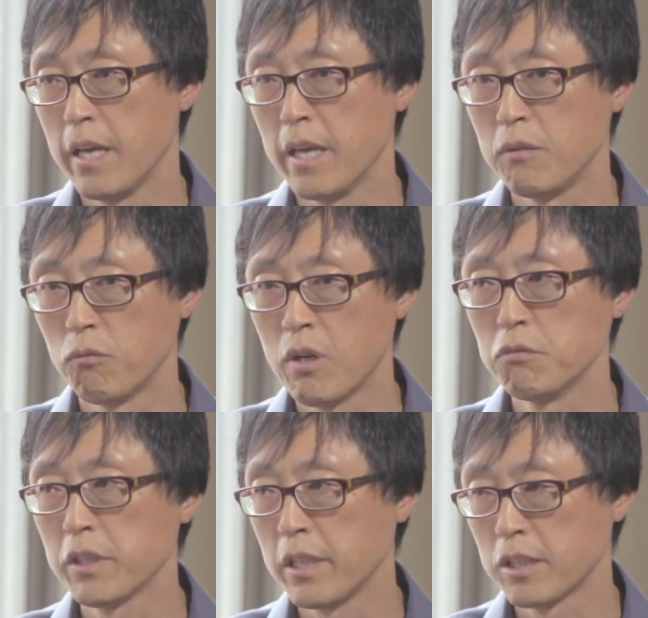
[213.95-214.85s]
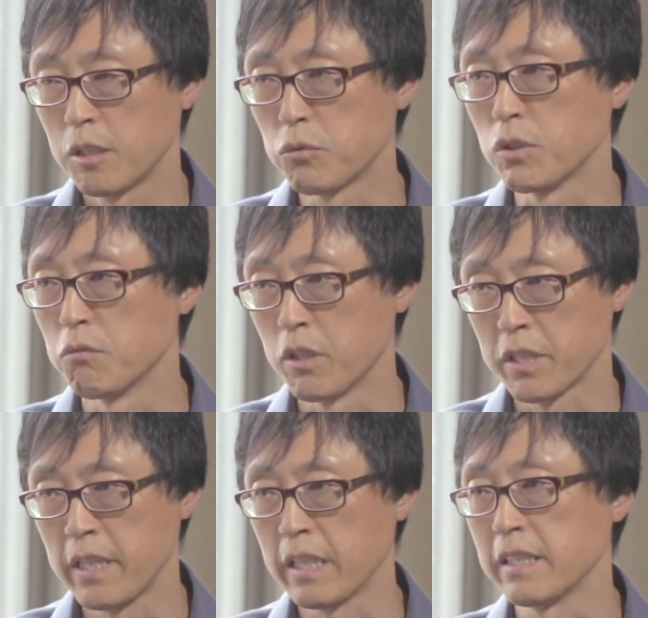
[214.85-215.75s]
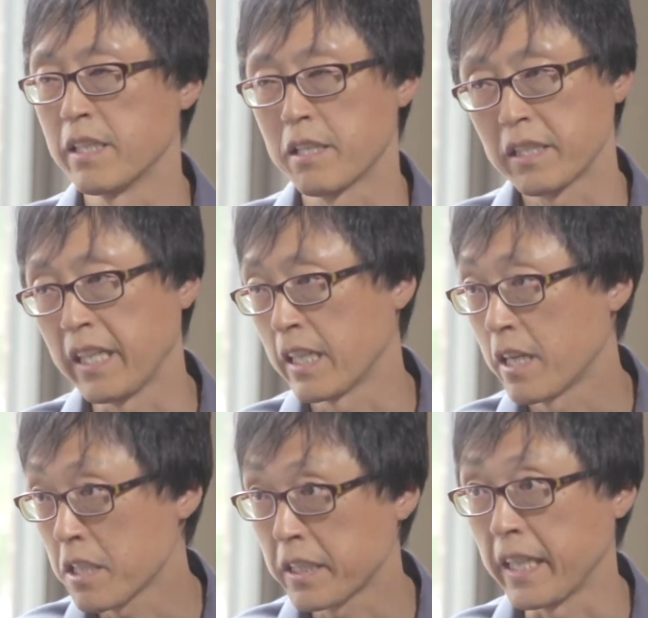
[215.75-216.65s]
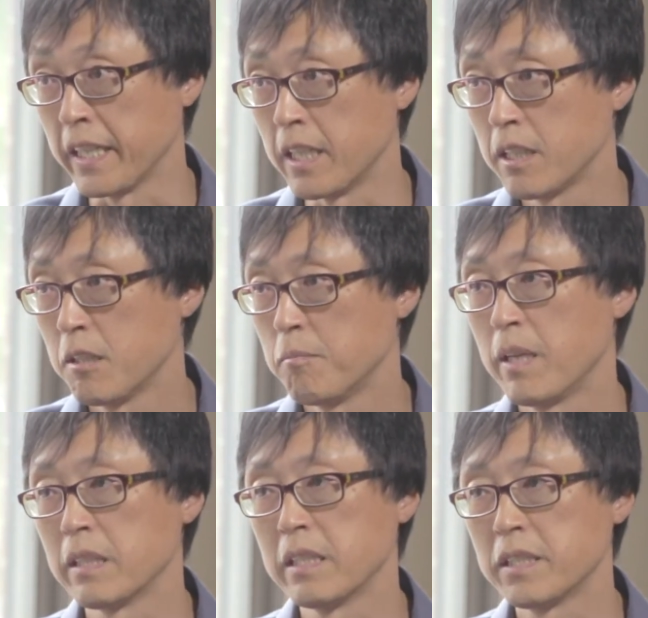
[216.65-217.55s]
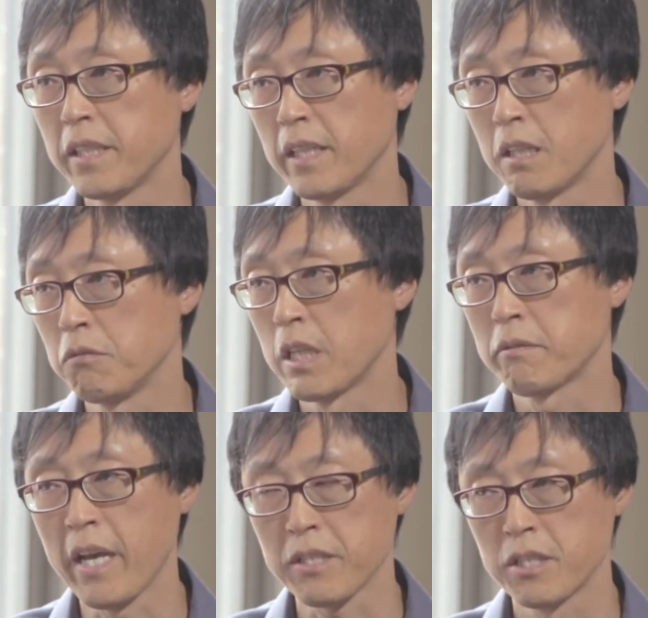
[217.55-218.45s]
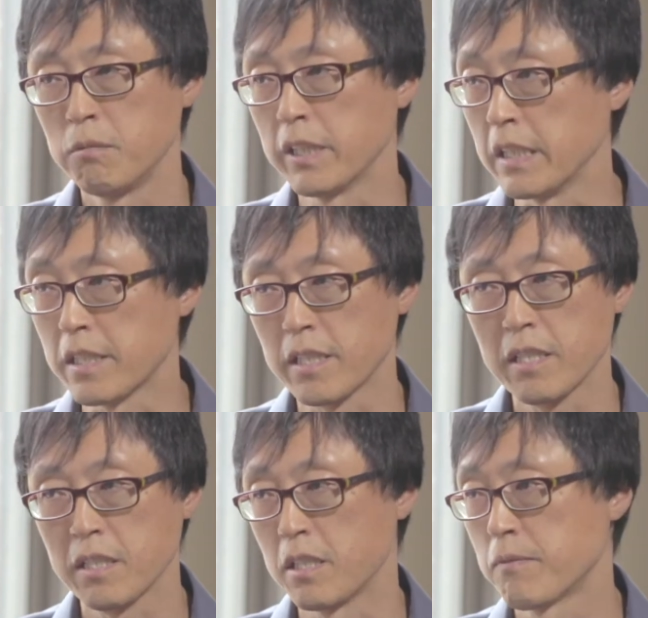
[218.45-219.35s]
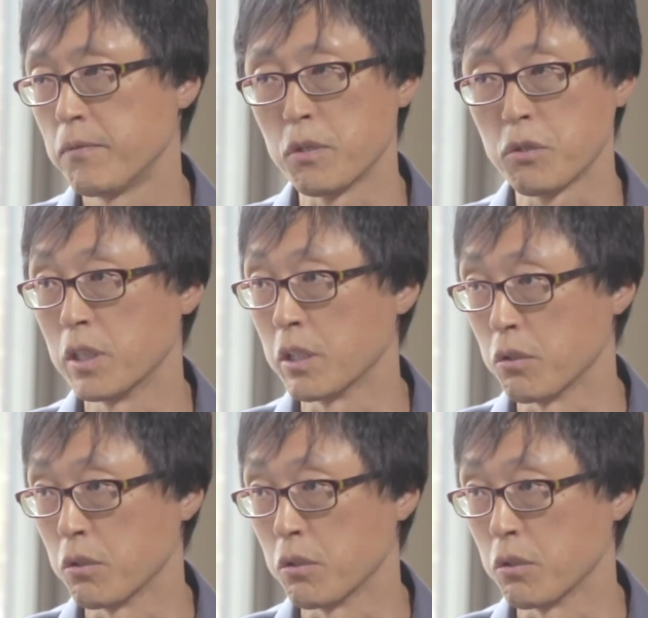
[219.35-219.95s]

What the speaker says: And what we ended up doing was that, yes, data is data, but data without actionable insights is virtually